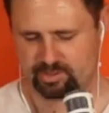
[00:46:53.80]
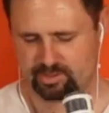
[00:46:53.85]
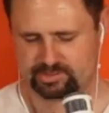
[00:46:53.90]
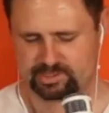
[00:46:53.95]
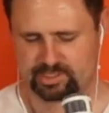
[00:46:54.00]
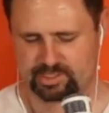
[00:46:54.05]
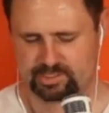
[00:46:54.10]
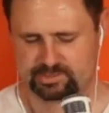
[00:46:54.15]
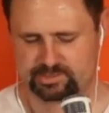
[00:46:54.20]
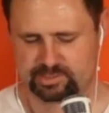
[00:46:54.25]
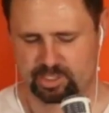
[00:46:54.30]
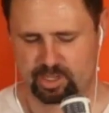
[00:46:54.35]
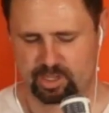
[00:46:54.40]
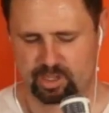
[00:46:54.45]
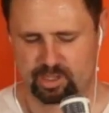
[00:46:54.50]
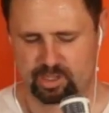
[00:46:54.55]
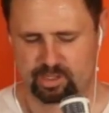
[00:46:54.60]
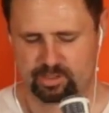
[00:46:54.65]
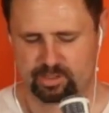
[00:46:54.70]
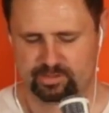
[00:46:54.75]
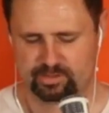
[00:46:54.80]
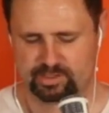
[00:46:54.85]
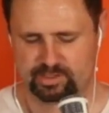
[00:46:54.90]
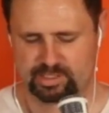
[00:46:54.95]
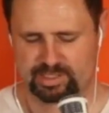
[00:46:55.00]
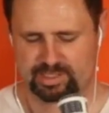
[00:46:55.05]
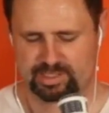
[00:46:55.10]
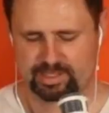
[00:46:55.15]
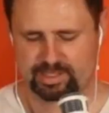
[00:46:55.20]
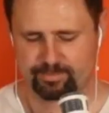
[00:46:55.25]
and I saw
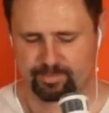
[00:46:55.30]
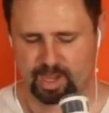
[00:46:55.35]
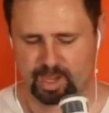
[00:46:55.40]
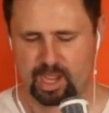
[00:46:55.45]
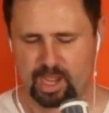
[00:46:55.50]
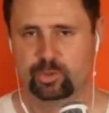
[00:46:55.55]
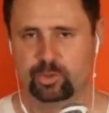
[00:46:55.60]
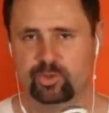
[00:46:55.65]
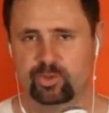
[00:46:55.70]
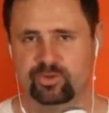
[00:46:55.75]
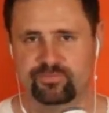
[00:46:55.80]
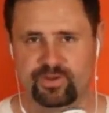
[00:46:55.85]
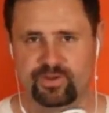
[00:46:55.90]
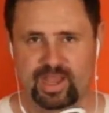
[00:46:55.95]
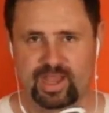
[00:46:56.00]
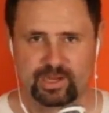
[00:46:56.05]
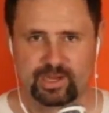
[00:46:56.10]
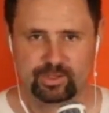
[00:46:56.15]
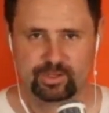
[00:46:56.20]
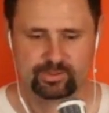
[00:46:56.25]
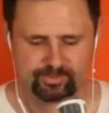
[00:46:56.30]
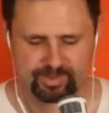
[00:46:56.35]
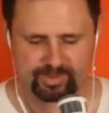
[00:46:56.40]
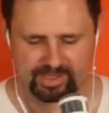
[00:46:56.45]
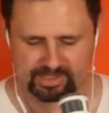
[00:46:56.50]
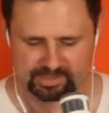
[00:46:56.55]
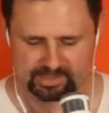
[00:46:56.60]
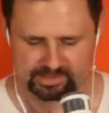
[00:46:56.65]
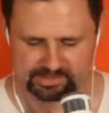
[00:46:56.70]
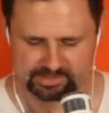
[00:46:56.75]
the emogrifier
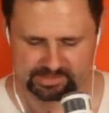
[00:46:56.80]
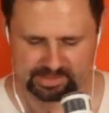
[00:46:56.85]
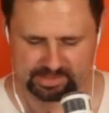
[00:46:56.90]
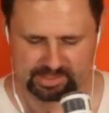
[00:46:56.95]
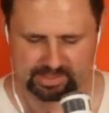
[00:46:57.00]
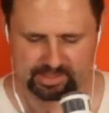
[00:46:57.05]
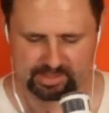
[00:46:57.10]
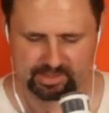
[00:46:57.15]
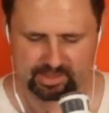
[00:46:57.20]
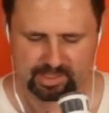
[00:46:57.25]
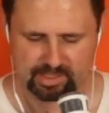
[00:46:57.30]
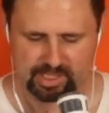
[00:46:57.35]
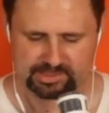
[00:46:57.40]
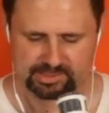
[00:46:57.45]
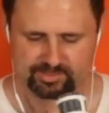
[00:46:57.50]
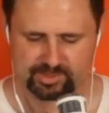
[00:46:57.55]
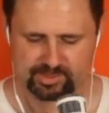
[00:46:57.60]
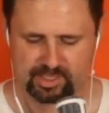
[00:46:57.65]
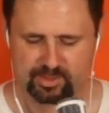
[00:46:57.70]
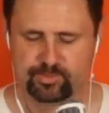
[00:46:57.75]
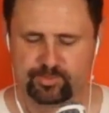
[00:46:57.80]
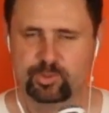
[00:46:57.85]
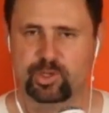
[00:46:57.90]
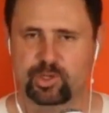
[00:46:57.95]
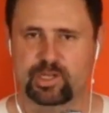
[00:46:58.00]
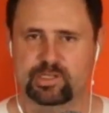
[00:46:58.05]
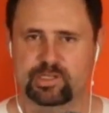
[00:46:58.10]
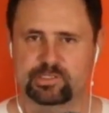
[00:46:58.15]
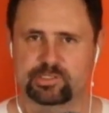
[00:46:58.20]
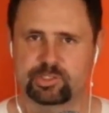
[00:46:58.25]
dependency has been
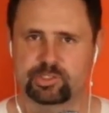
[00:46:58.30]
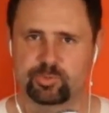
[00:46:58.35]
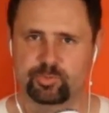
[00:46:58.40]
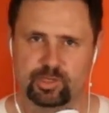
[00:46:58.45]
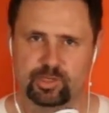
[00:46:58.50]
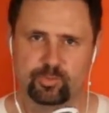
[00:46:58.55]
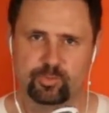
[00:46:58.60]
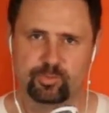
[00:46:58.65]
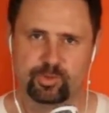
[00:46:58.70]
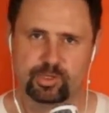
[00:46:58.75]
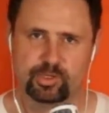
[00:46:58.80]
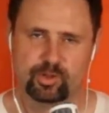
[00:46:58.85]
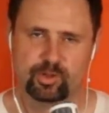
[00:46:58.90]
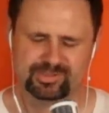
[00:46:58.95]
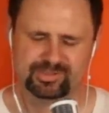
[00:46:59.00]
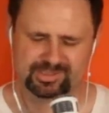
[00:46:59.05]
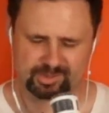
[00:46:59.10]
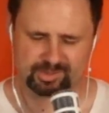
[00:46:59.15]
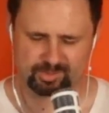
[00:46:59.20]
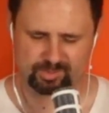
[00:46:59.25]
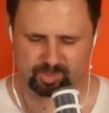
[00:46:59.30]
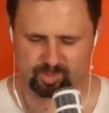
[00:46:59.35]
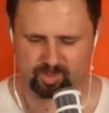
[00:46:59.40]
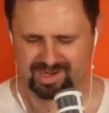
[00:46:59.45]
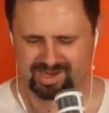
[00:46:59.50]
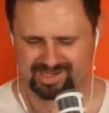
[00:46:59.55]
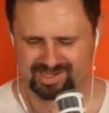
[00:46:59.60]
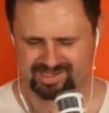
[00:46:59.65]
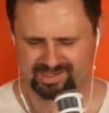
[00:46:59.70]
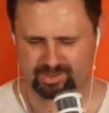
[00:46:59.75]
upgraded to 2.0.0. And I was like, what in the